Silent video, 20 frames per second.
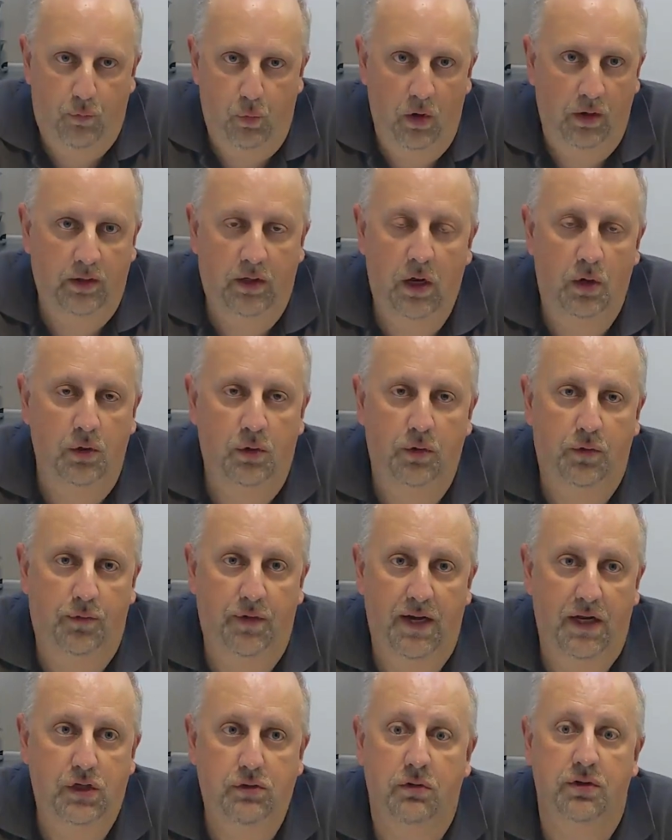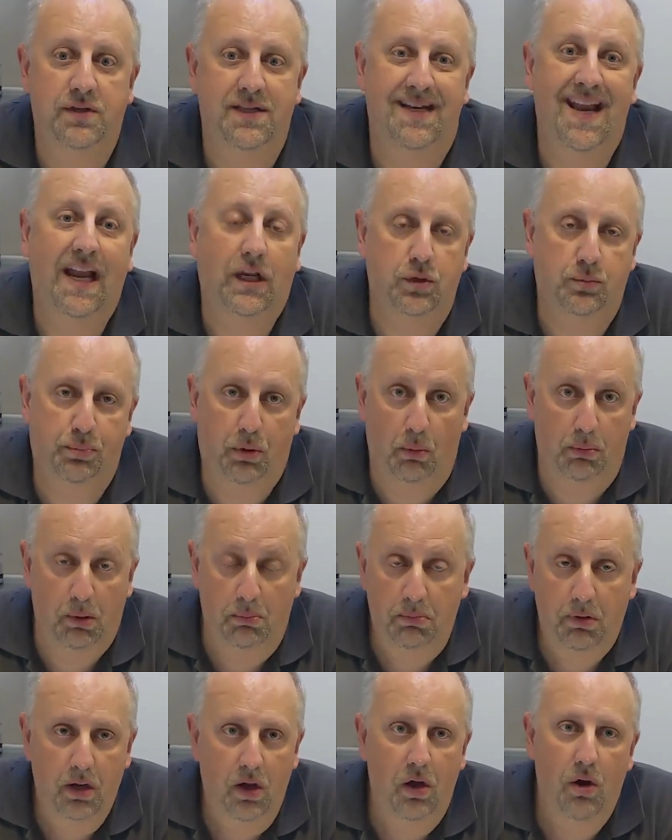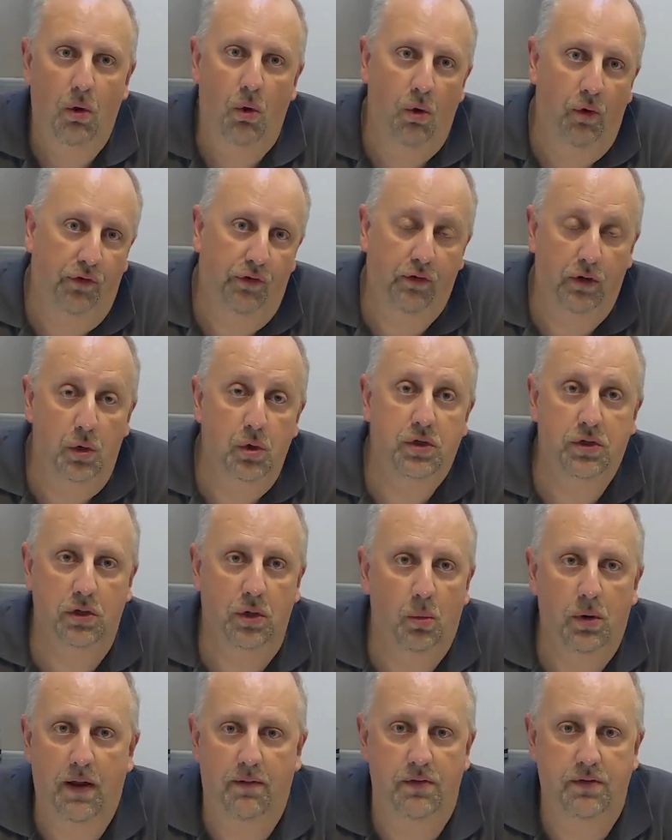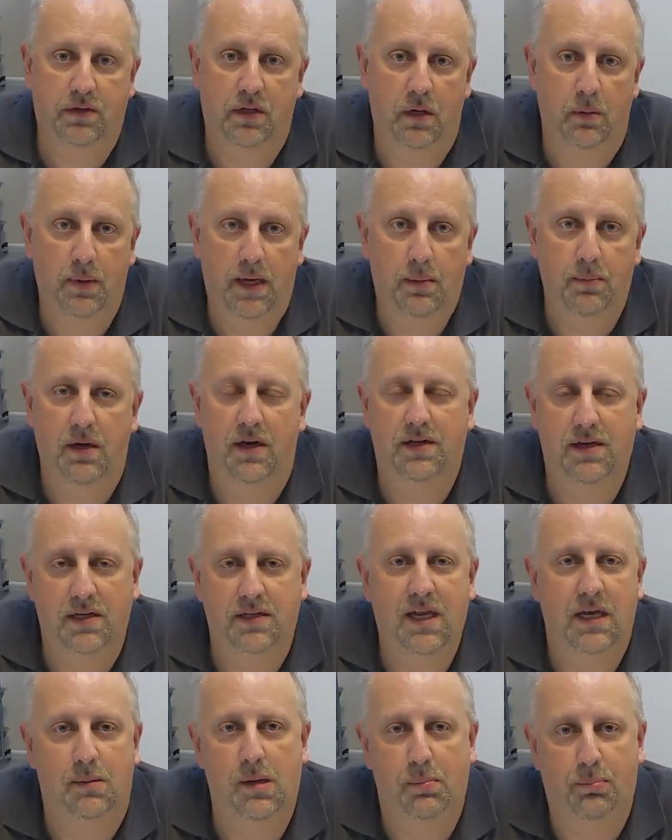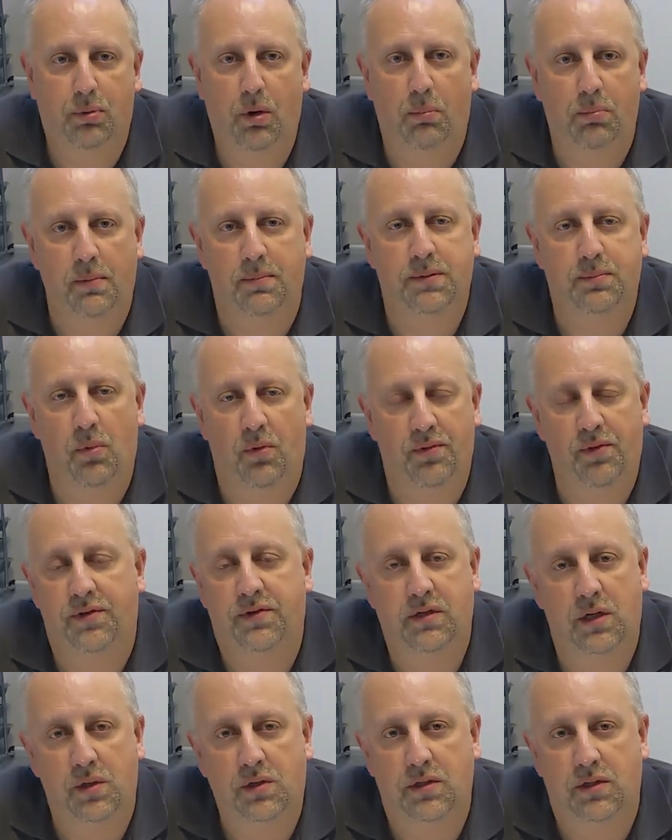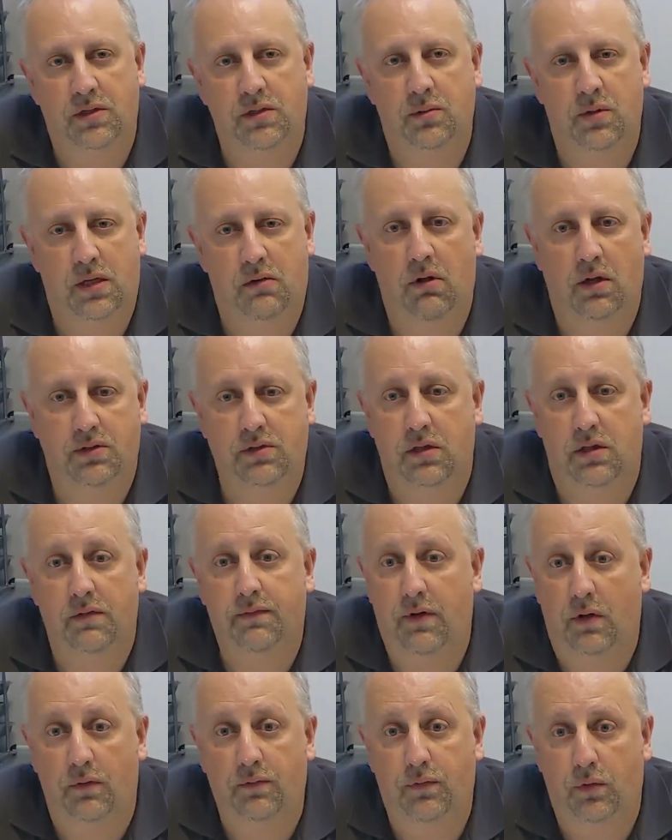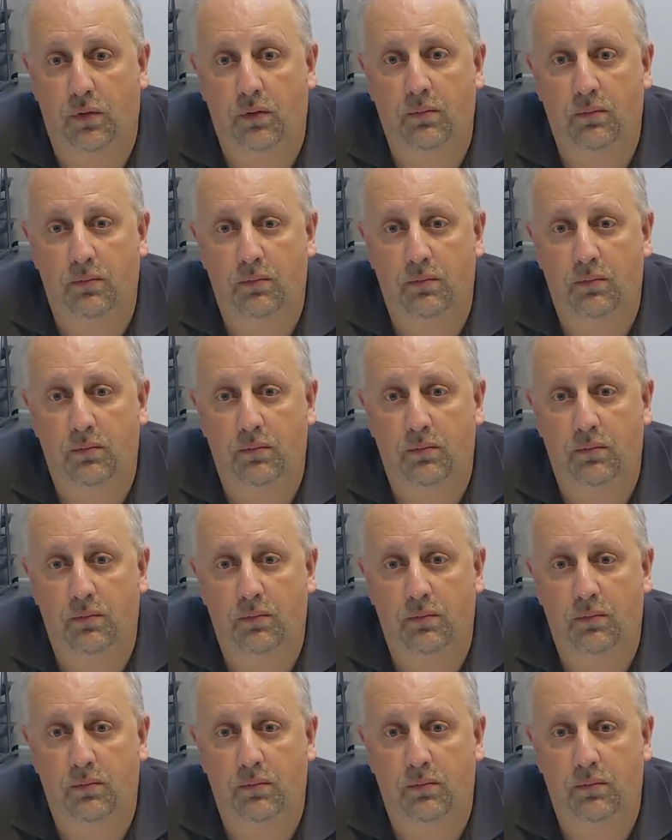one phone call finished, you're on to the next problem or solution or whatever it's going to be, but it does tend to be problems more than solutions that you're answering the phone for.